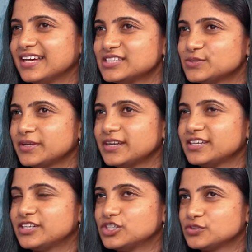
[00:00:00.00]
that's
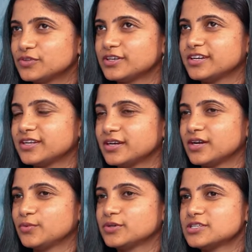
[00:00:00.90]
when Teach for
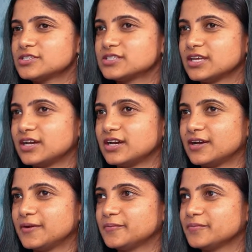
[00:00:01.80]
India was
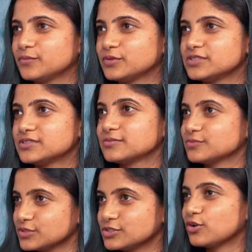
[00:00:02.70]
uh, was
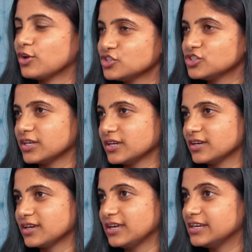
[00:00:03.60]
was launching
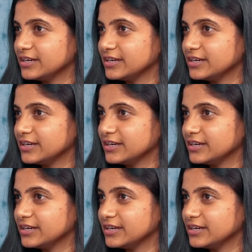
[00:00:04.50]
okay. in